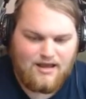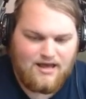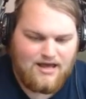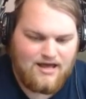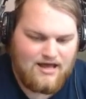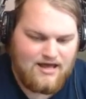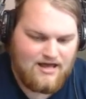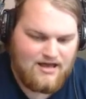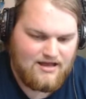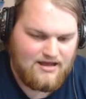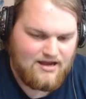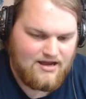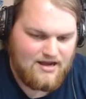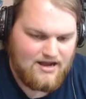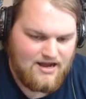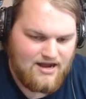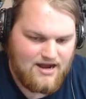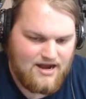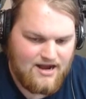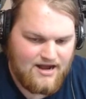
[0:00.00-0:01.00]

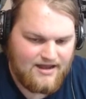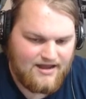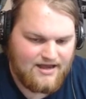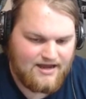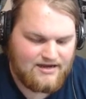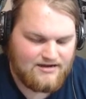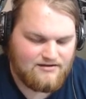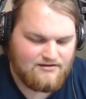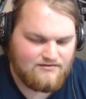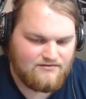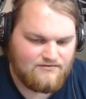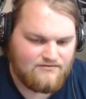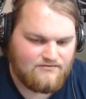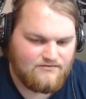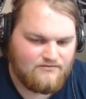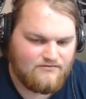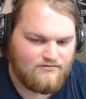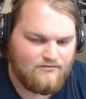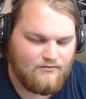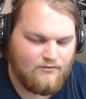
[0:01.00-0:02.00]
I kind of
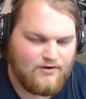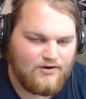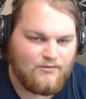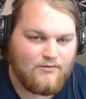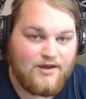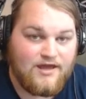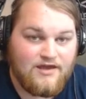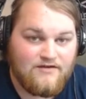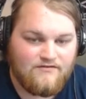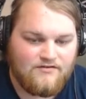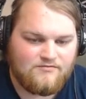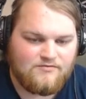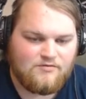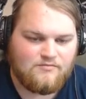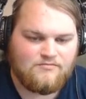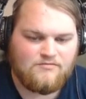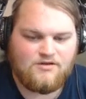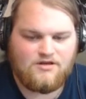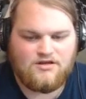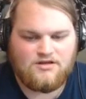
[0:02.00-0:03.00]
went away from
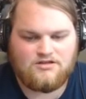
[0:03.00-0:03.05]
them,